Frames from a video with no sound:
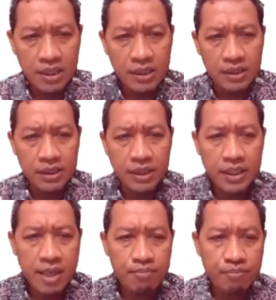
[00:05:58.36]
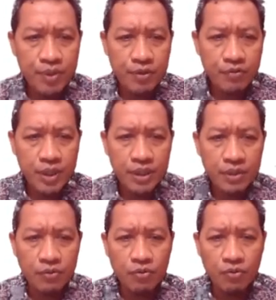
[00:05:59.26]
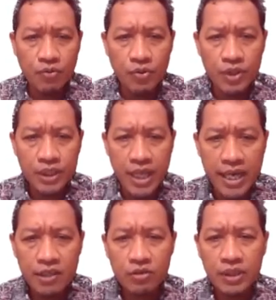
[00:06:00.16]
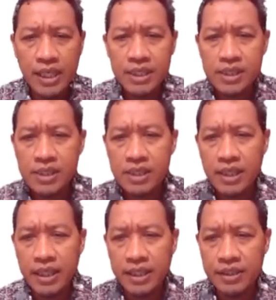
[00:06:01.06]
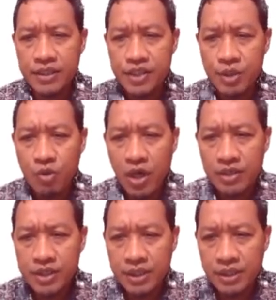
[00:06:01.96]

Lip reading: The graph between the dyno test and simulation